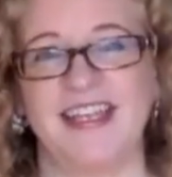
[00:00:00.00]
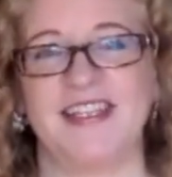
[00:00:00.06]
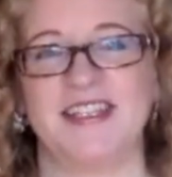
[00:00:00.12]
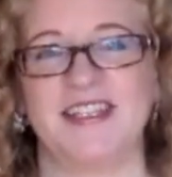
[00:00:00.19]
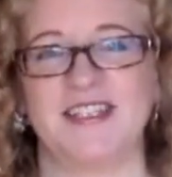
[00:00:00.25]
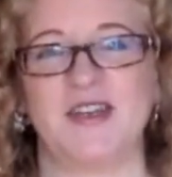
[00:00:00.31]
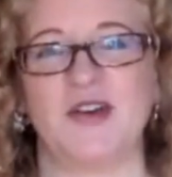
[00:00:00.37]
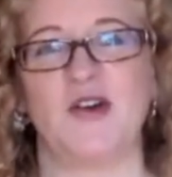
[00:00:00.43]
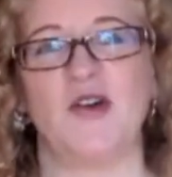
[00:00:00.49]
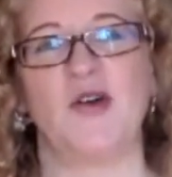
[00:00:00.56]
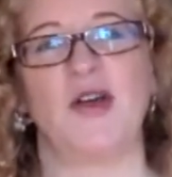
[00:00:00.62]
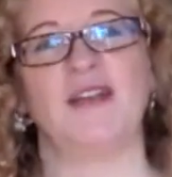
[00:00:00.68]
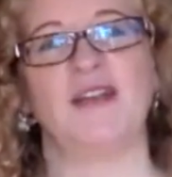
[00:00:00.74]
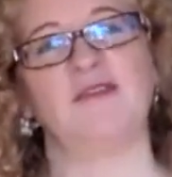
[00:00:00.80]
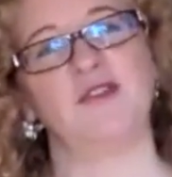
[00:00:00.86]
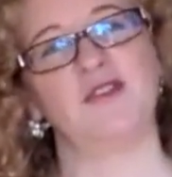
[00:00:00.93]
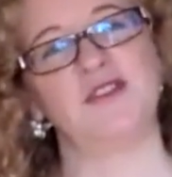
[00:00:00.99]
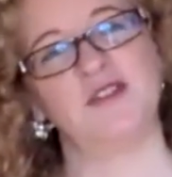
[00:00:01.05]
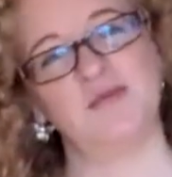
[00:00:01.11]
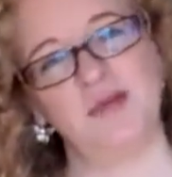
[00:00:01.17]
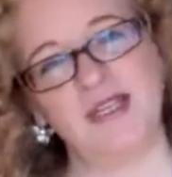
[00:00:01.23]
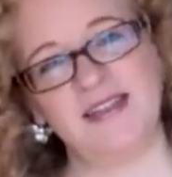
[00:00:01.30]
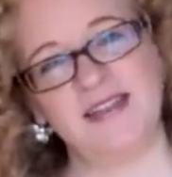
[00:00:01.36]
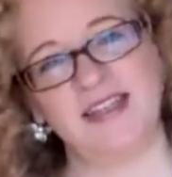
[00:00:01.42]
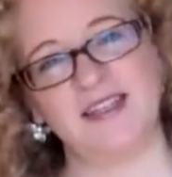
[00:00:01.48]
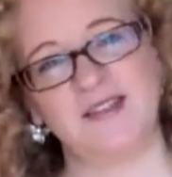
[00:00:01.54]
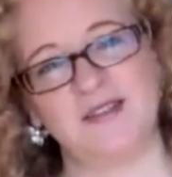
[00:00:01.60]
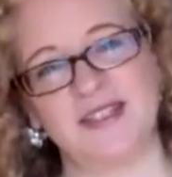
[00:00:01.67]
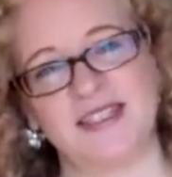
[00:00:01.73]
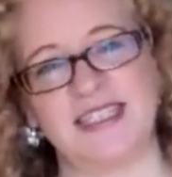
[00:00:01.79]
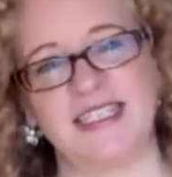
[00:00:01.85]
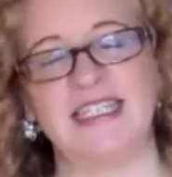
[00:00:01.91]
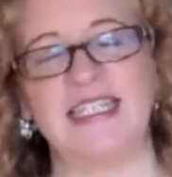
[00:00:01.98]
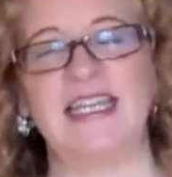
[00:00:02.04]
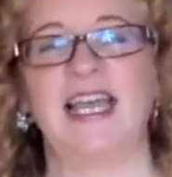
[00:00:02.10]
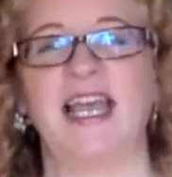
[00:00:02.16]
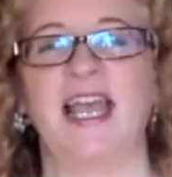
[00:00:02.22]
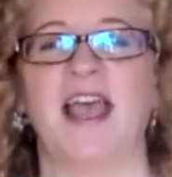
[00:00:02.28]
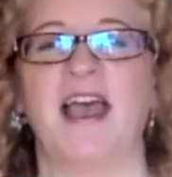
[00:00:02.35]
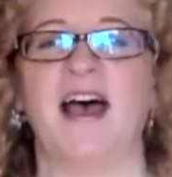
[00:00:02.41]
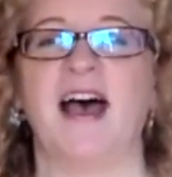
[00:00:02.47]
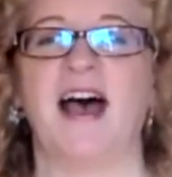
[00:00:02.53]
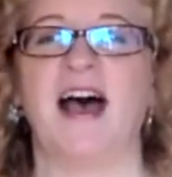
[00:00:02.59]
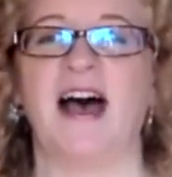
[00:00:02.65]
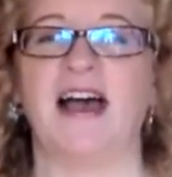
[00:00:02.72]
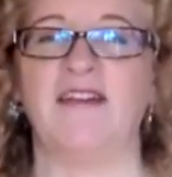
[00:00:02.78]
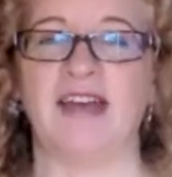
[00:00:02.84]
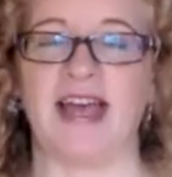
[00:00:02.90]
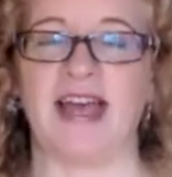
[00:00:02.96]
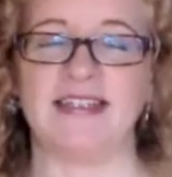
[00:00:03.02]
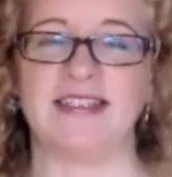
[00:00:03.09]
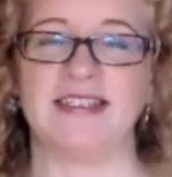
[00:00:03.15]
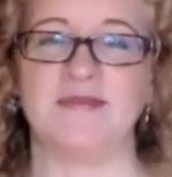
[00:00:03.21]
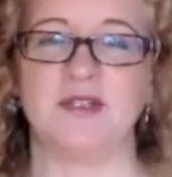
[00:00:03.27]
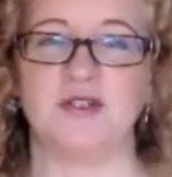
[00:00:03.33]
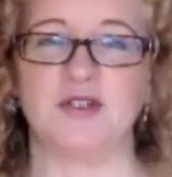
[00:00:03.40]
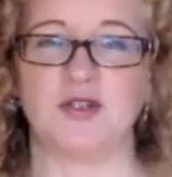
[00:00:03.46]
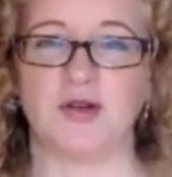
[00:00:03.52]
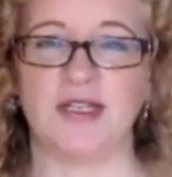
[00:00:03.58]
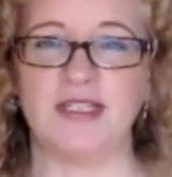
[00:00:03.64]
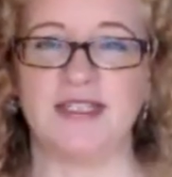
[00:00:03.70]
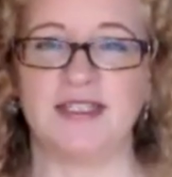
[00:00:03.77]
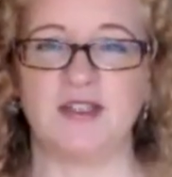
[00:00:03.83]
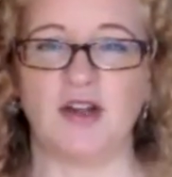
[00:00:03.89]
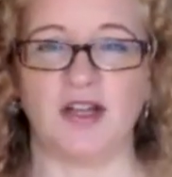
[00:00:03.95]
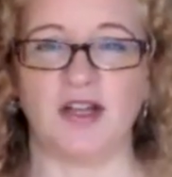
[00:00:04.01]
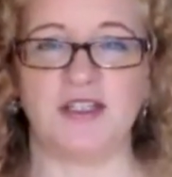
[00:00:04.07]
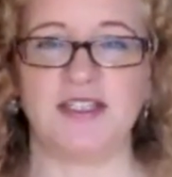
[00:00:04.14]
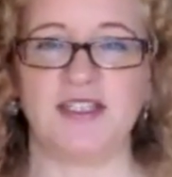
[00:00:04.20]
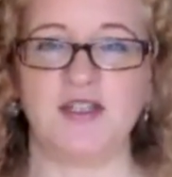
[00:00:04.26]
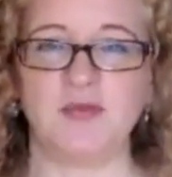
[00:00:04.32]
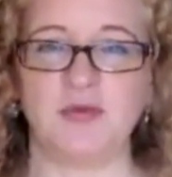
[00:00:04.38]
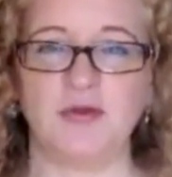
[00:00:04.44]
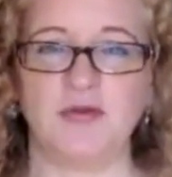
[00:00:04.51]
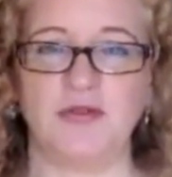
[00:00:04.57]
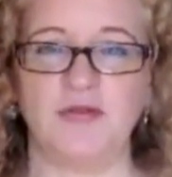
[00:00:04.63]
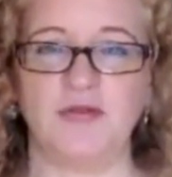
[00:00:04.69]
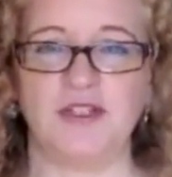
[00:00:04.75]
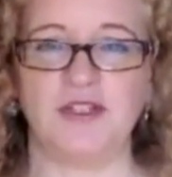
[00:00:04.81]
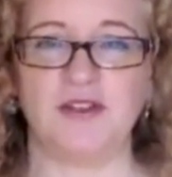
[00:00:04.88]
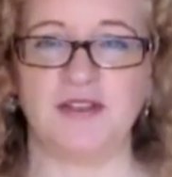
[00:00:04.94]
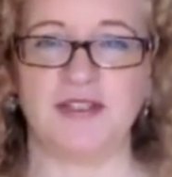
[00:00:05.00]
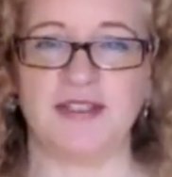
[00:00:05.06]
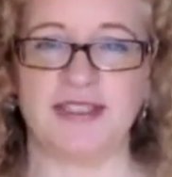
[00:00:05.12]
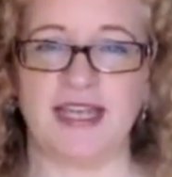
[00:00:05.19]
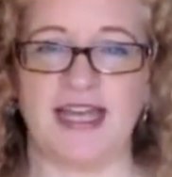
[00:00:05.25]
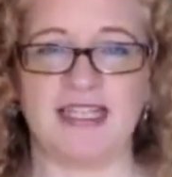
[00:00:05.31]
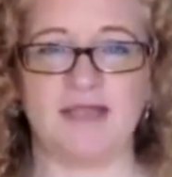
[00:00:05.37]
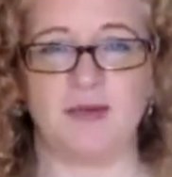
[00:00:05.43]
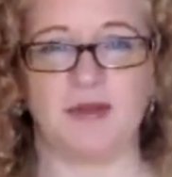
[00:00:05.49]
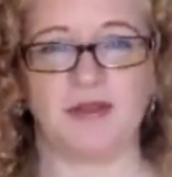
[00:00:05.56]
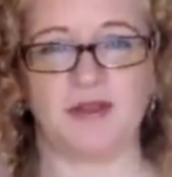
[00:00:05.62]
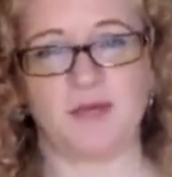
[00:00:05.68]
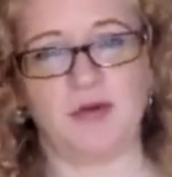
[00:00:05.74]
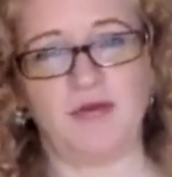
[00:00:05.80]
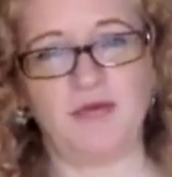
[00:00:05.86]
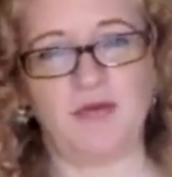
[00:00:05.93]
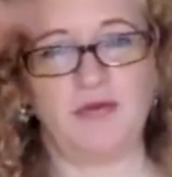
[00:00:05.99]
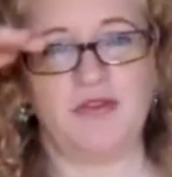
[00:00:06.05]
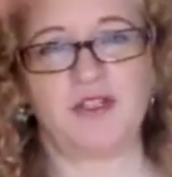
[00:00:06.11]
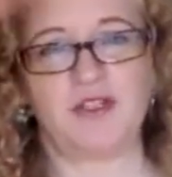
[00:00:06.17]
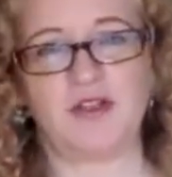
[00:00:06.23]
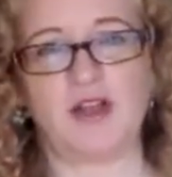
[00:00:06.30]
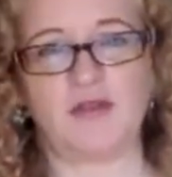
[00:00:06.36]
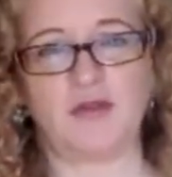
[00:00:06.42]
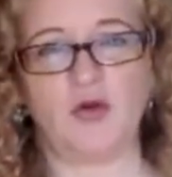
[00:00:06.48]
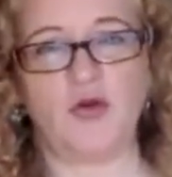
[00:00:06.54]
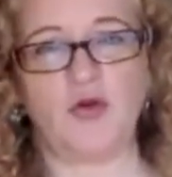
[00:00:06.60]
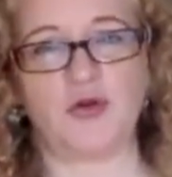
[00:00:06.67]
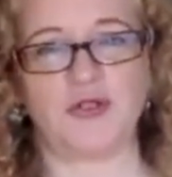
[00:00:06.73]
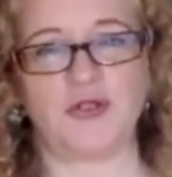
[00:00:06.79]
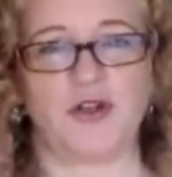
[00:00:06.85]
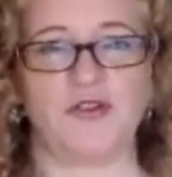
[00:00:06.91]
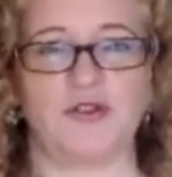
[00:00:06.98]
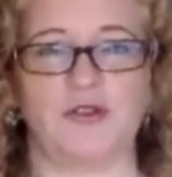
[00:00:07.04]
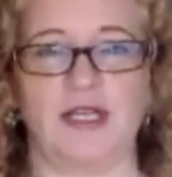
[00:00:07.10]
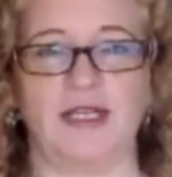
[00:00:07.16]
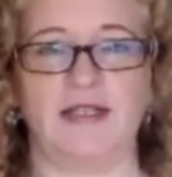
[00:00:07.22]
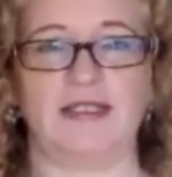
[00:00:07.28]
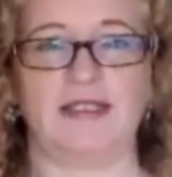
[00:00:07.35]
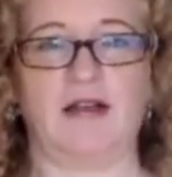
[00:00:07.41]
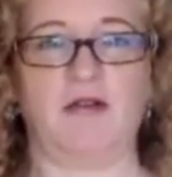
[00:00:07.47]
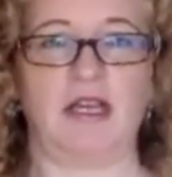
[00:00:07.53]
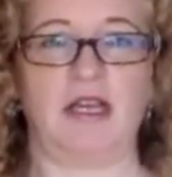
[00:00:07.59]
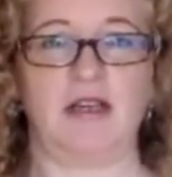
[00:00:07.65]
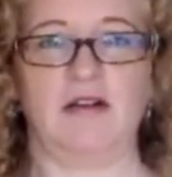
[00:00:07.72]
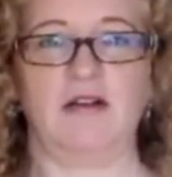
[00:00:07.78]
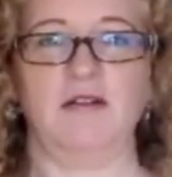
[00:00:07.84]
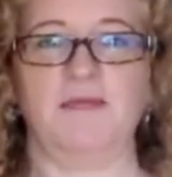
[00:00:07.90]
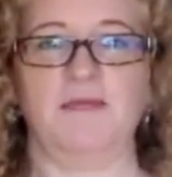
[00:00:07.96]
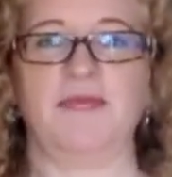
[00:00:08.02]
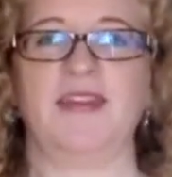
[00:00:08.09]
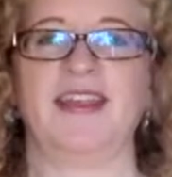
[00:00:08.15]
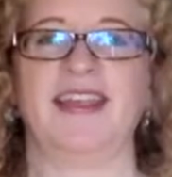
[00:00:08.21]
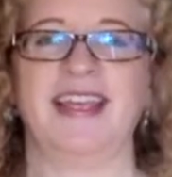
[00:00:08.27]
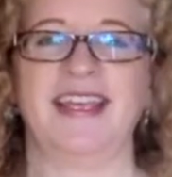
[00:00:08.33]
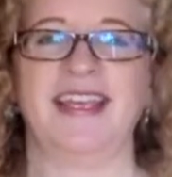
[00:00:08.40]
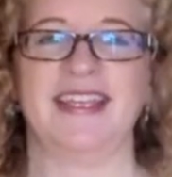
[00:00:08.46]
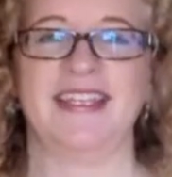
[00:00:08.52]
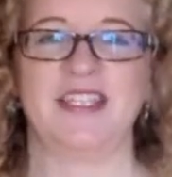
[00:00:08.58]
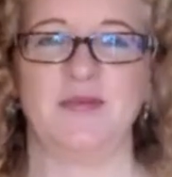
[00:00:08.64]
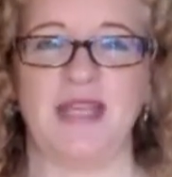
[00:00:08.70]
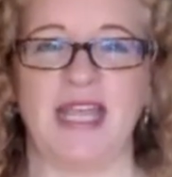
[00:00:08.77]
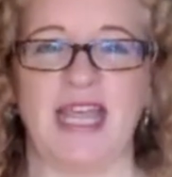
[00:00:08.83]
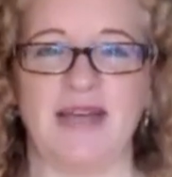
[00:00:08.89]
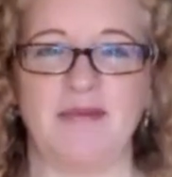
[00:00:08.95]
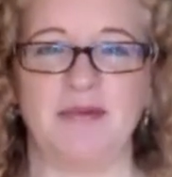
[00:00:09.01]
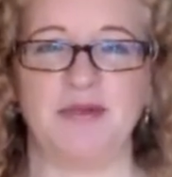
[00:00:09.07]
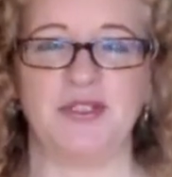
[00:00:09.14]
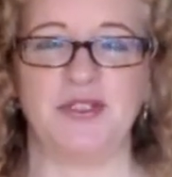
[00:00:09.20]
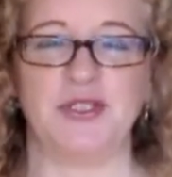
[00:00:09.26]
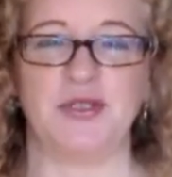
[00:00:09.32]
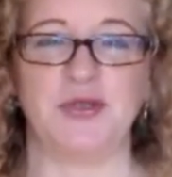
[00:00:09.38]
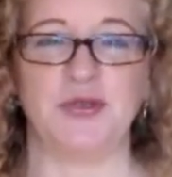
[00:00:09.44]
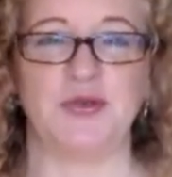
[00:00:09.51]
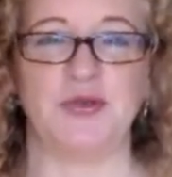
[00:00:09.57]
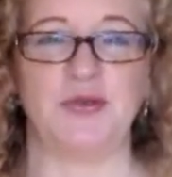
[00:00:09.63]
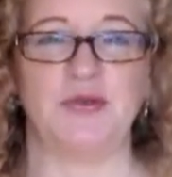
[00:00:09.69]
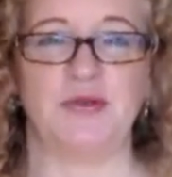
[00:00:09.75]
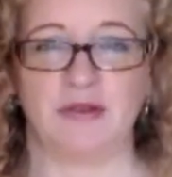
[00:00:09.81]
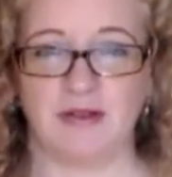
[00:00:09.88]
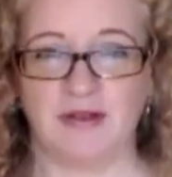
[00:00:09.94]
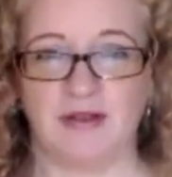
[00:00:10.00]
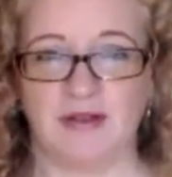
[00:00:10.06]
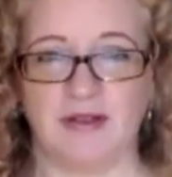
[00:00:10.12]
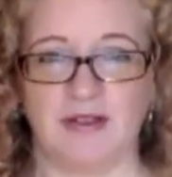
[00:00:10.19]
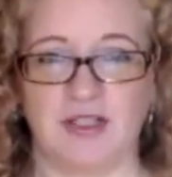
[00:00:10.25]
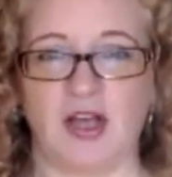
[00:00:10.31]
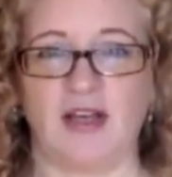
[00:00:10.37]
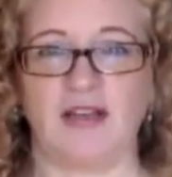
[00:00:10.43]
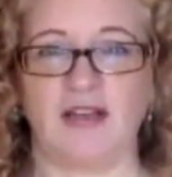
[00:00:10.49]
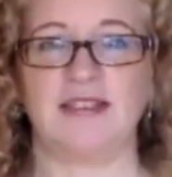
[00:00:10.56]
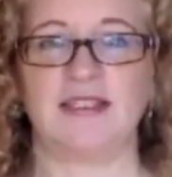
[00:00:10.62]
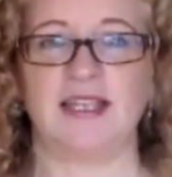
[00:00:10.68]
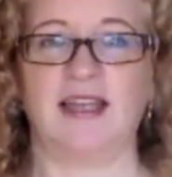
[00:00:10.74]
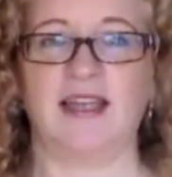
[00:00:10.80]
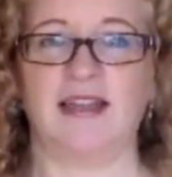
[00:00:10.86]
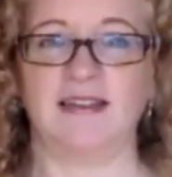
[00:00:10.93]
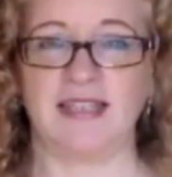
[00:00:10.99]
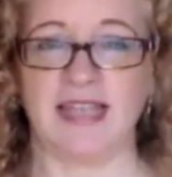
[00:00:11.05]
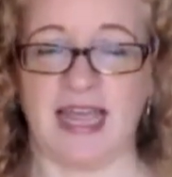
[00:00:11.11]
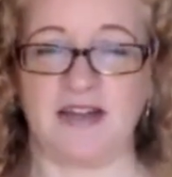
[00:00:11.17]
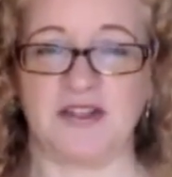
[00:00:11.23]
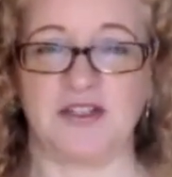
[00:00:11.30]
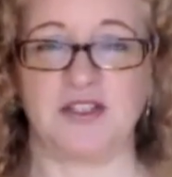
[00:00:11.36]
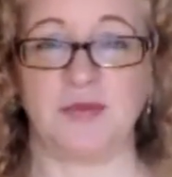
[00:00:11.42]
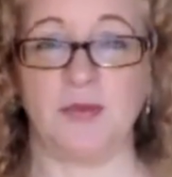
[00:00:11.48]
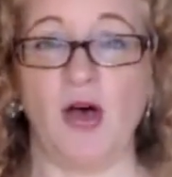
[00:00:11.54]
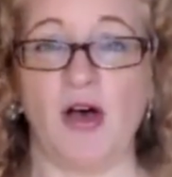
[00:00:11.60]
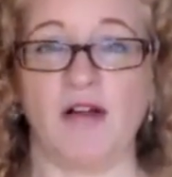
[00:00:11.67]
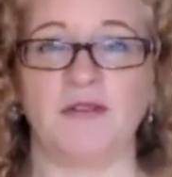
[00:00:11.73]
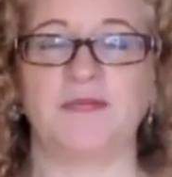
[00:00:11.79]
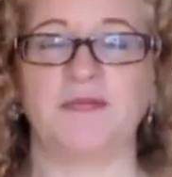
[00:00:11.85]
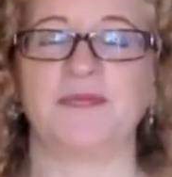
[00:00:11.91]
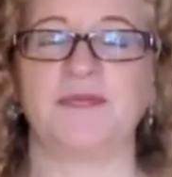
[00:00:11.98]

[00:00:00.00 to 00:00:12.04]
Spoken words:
So in version B that you'll see, I've asked them to trust not just their peripheral vision at the sides, but the peripheral vision along the horizontal, like down here, to be able to toss and catch the ball.